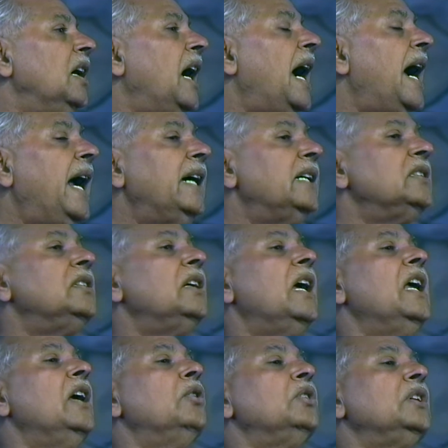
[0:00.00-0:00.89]
And
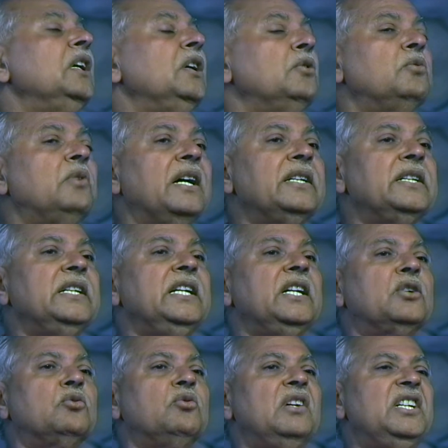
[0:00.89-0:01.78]
everyone
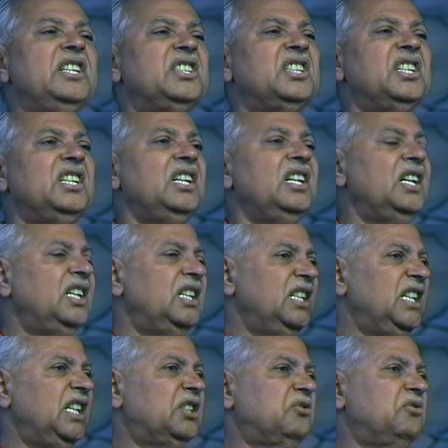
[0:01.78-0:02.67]
equality.
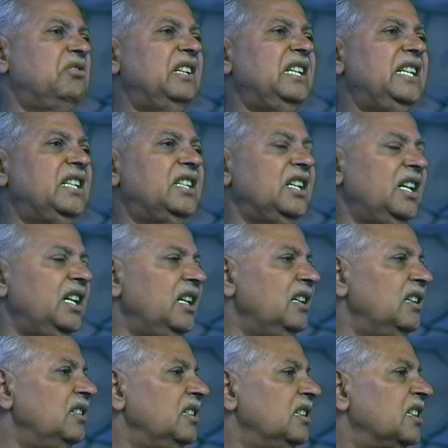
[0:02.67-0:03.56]

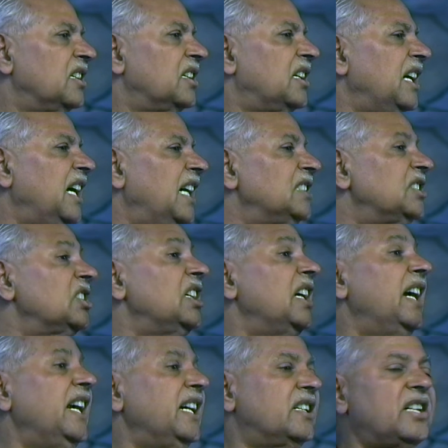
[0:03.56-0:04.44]
Equality creates
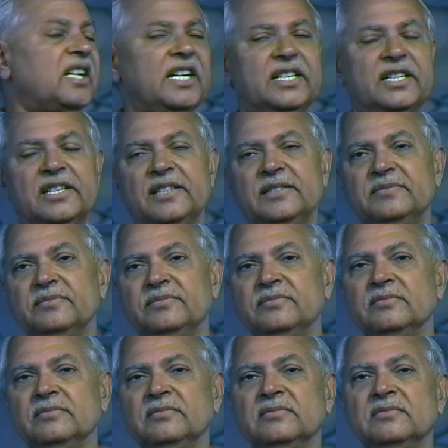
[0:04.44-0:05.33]
hatred.
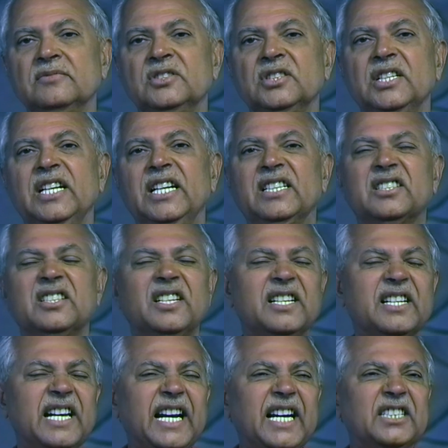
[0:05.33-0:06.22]

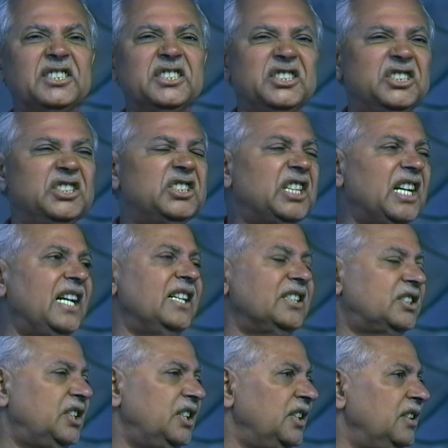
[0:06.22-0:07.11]
It creates
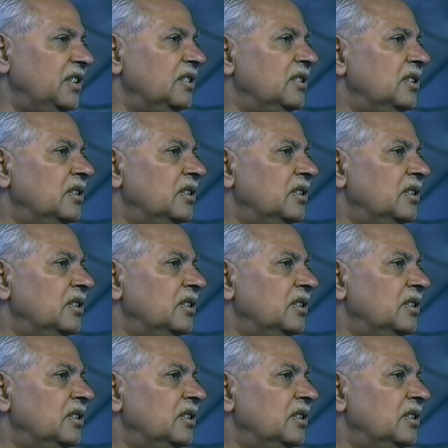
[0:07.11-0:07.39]
jealousy.